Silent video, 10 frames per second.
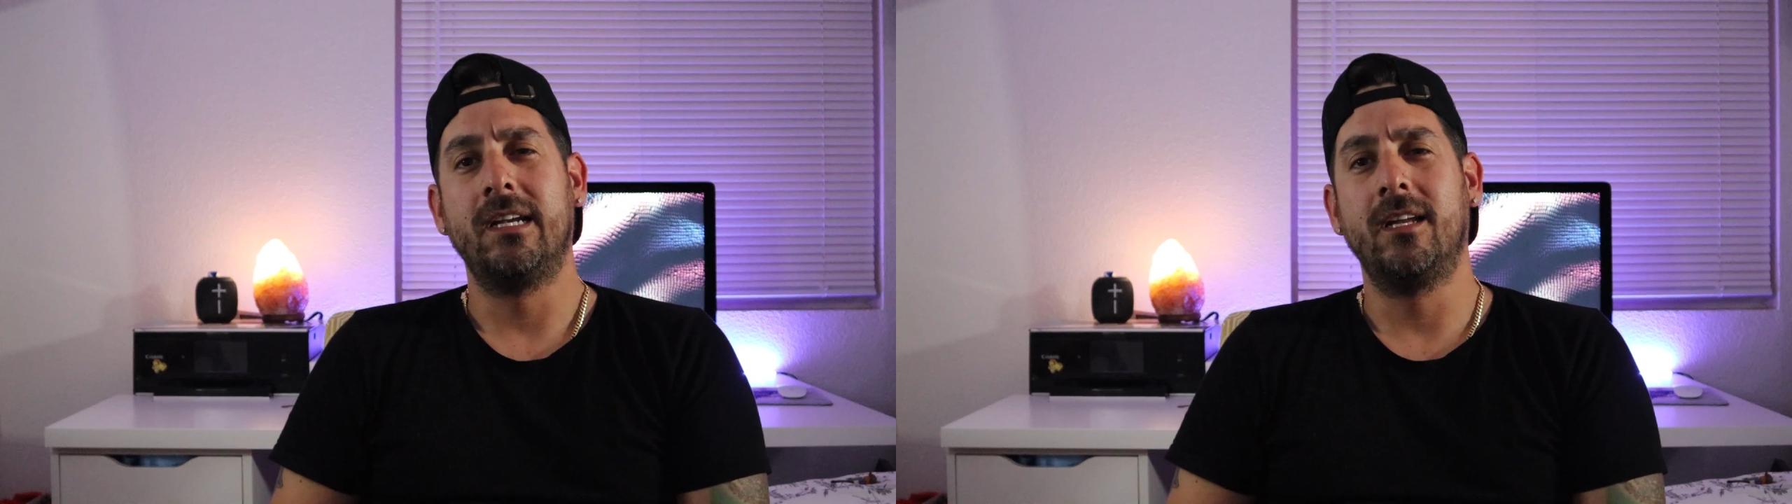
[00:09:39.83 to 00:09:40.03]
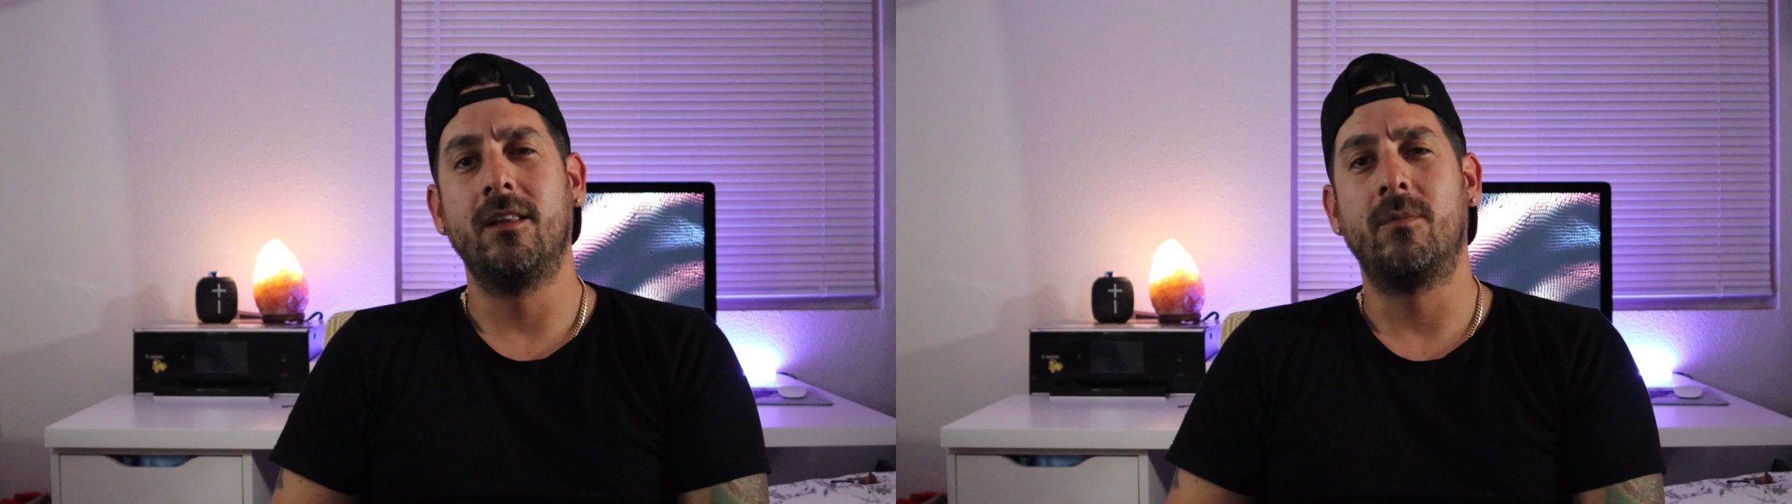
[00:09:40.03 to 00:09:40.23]

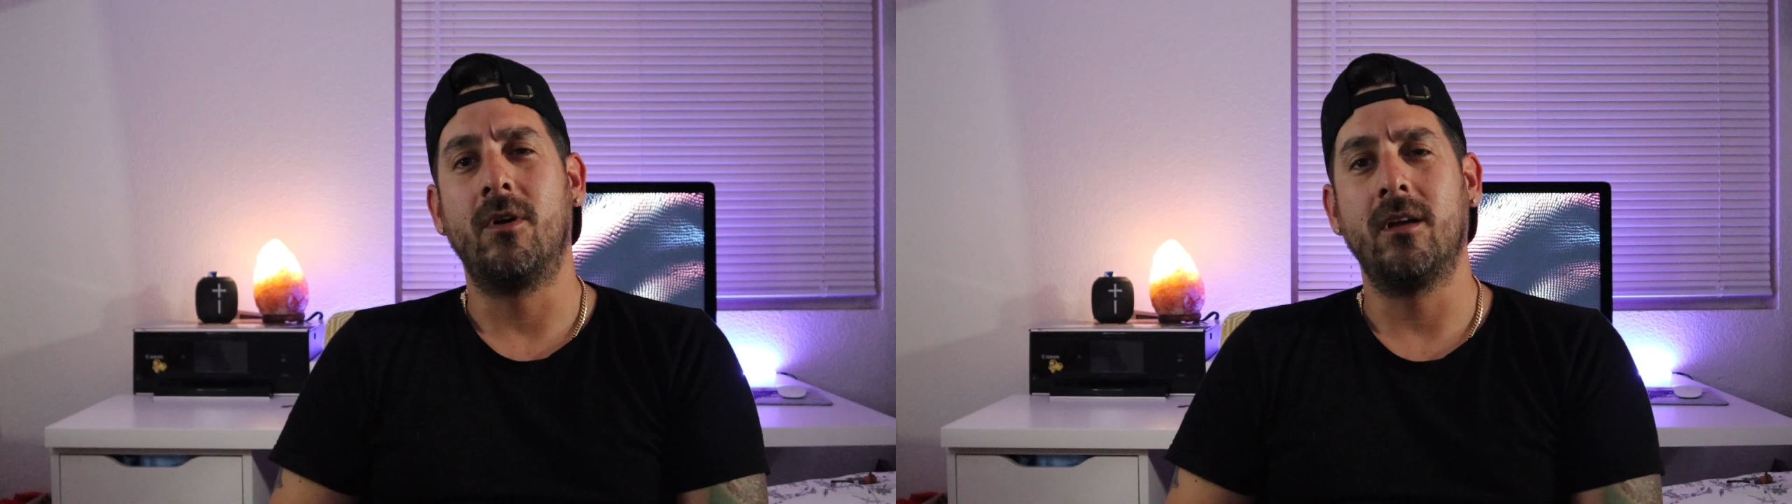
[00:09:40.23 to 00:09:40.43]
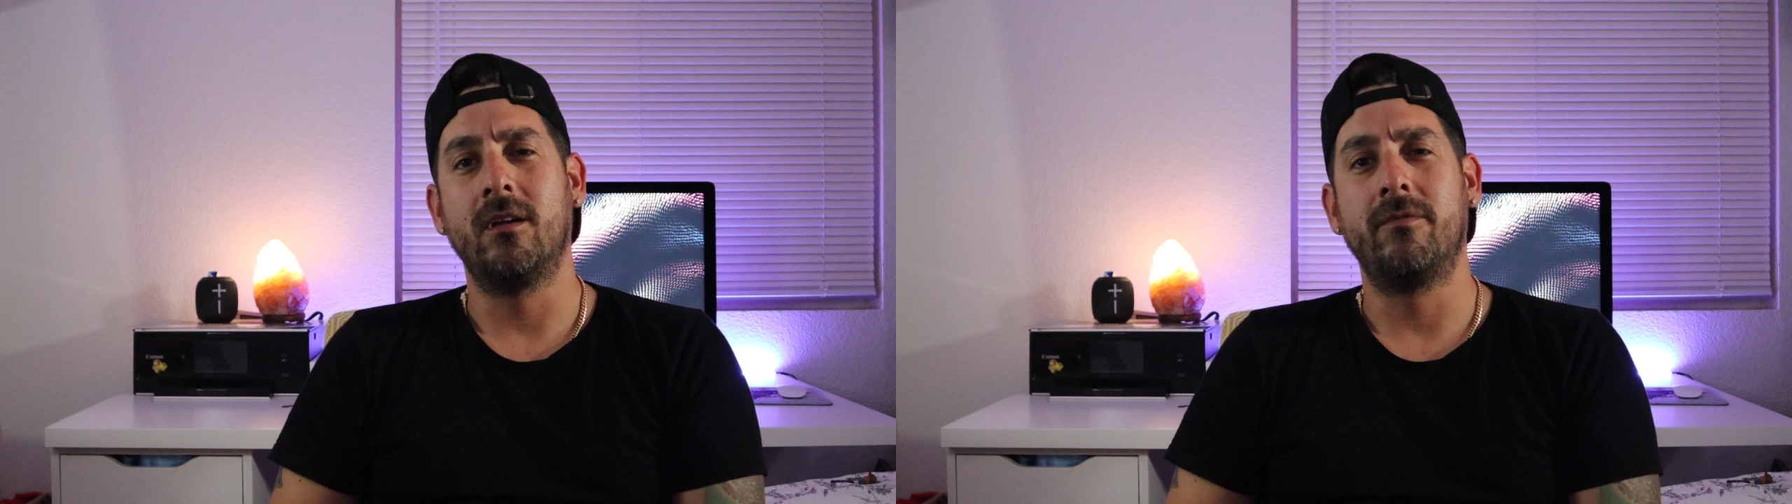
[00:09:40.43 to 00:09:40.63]
in the
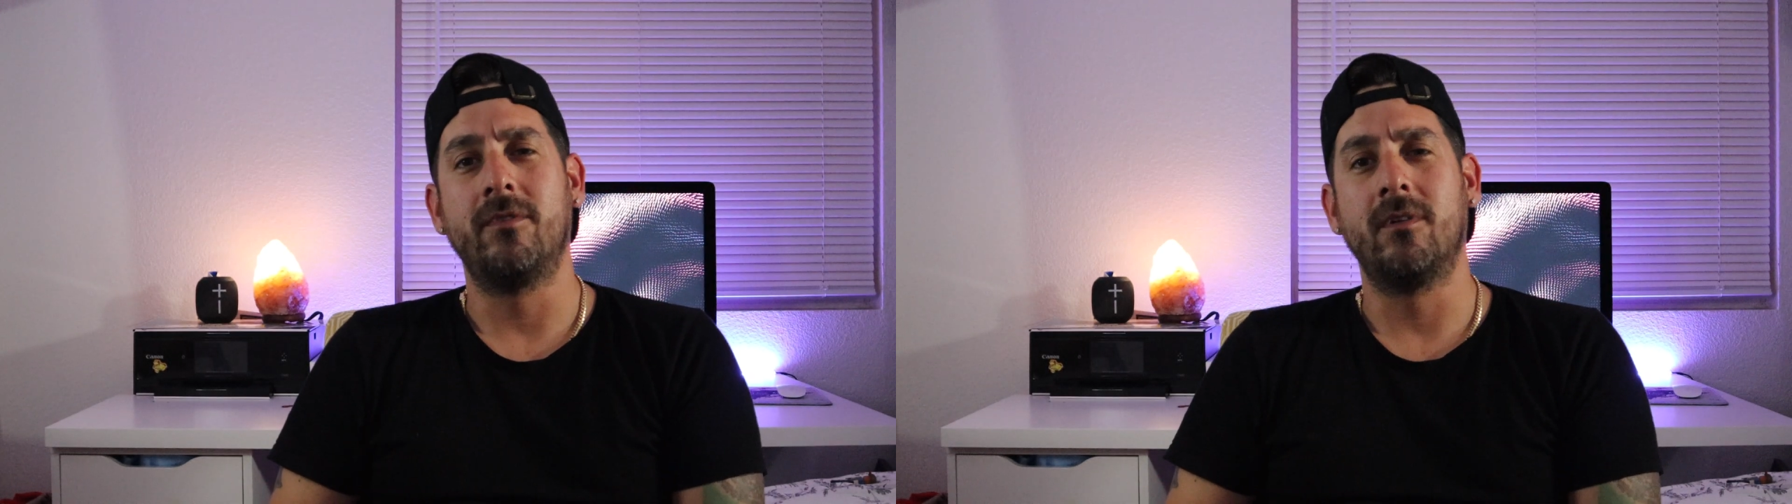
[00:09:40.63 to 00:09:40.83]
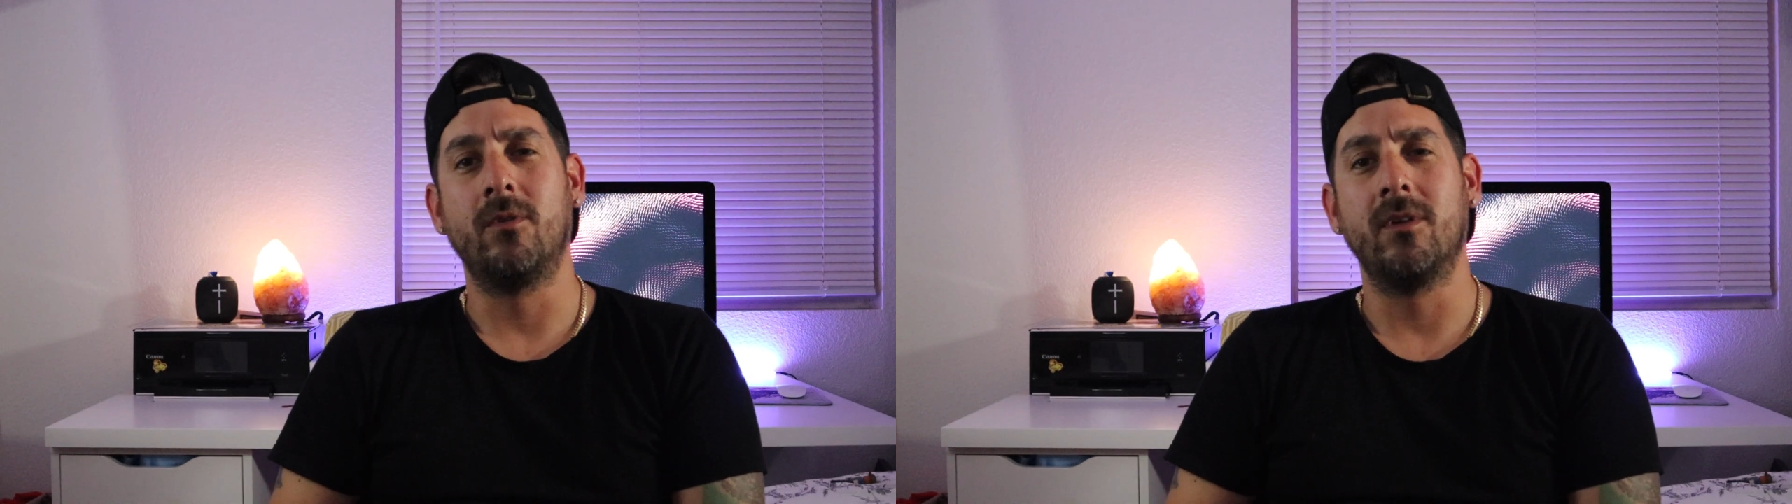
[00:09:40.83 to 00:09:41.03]
market
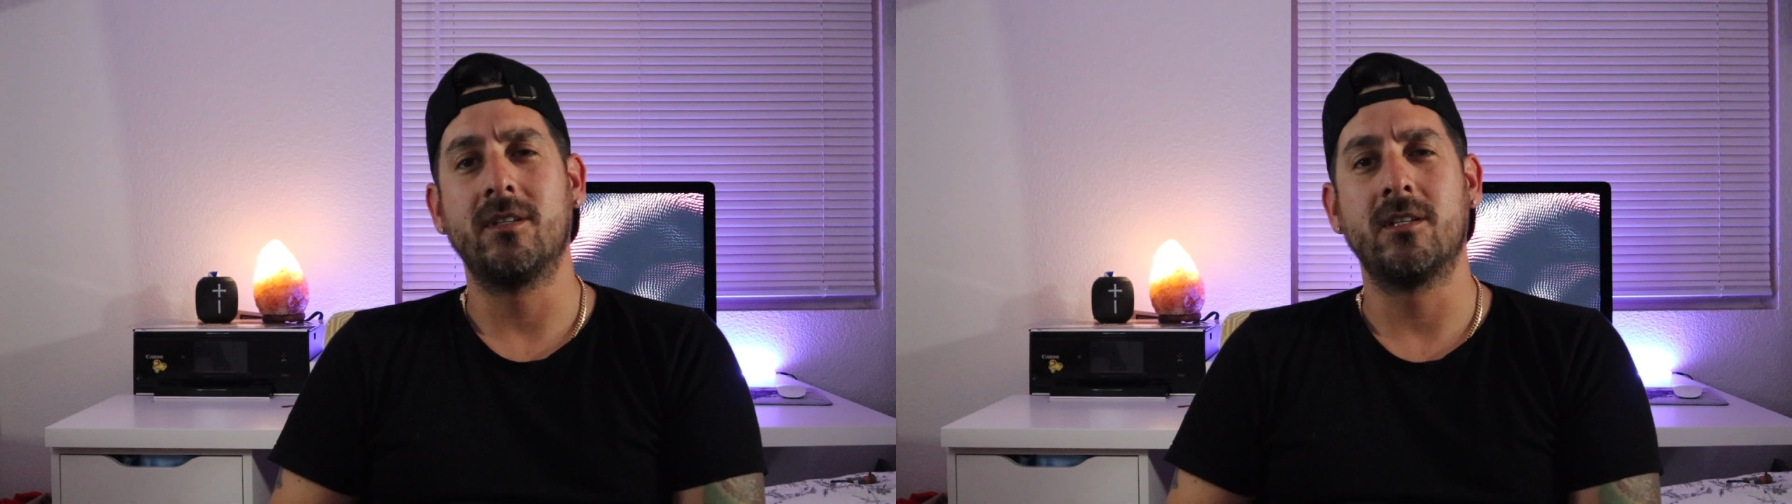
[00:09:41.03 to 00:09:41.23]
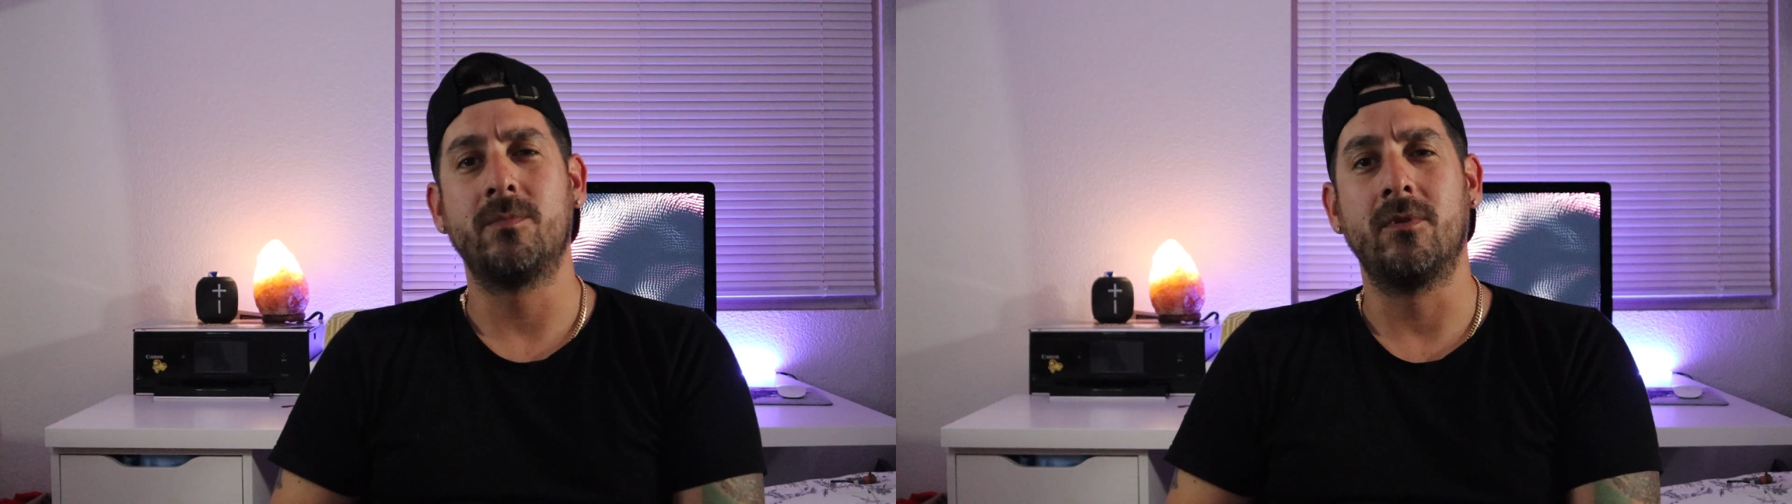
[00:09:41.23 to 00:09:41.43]
for a
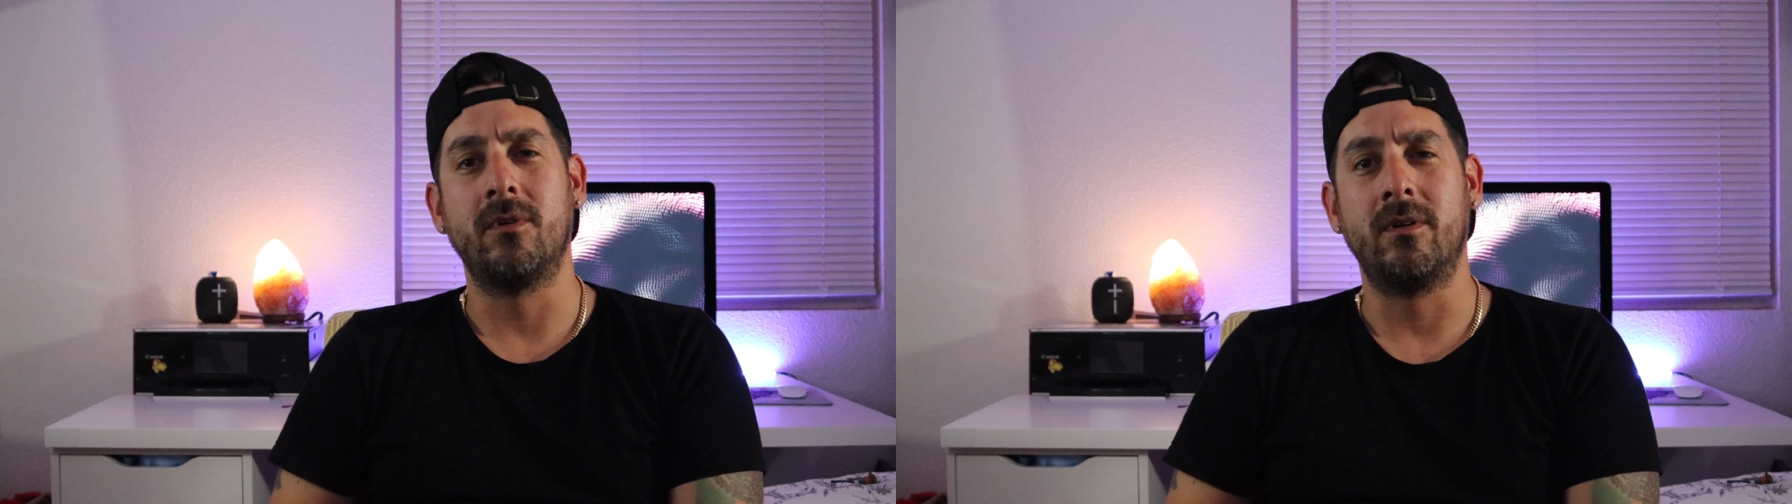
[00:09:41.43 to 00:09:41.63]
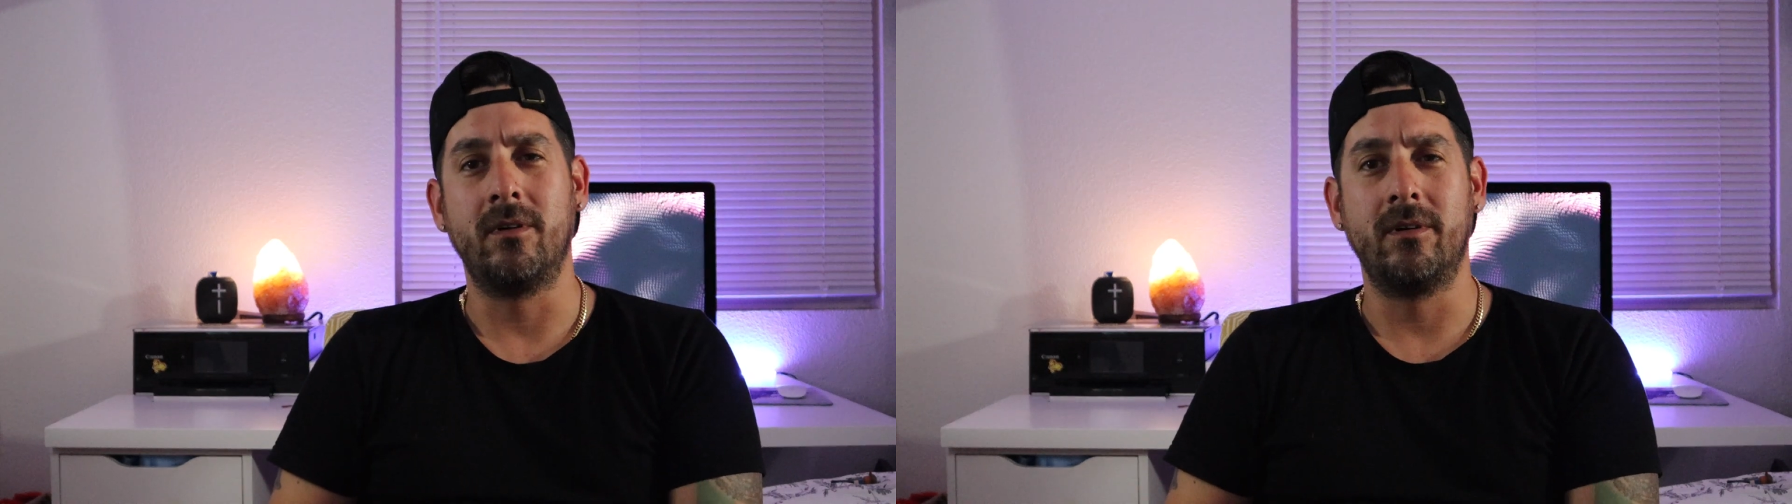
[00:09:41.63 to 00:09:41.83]
Rolex
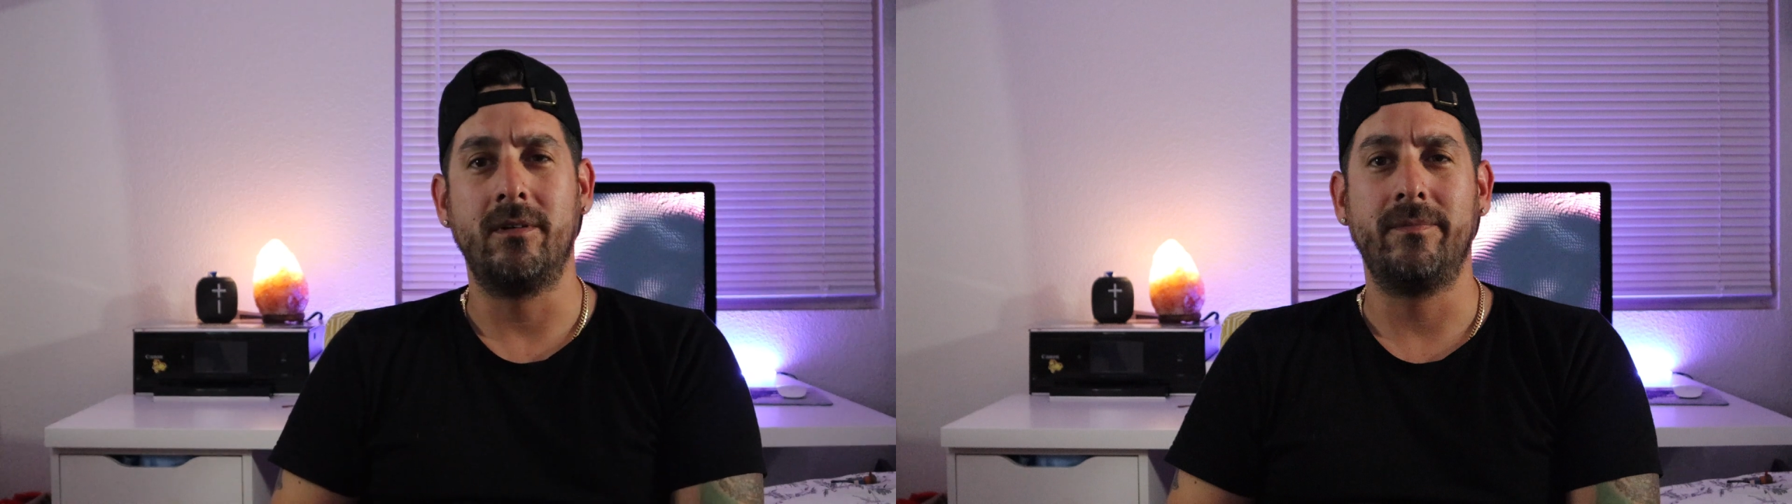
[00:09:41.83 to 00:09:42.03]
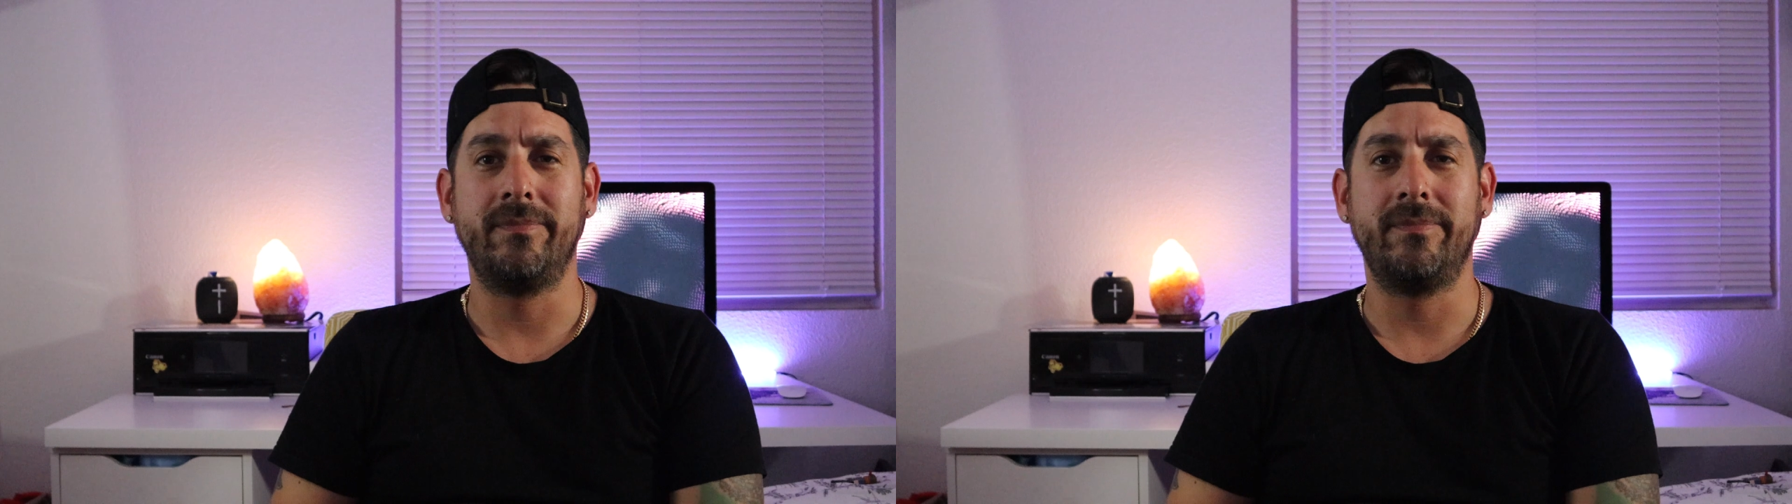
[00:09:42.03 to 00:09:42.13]
Explorer